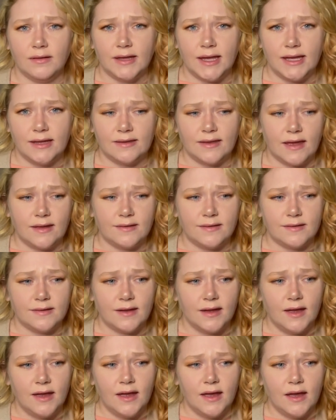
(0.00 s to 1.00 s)
Like, that's,
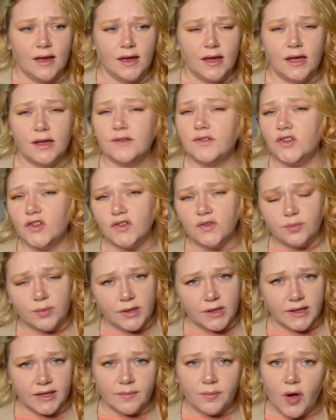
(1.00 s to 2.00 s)
it's just
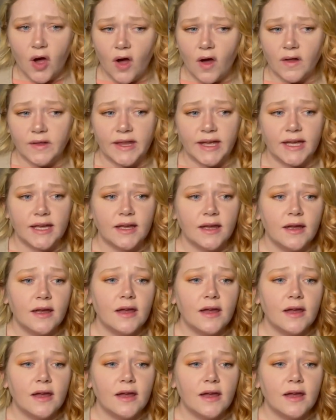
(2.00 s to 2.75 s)
really appalling.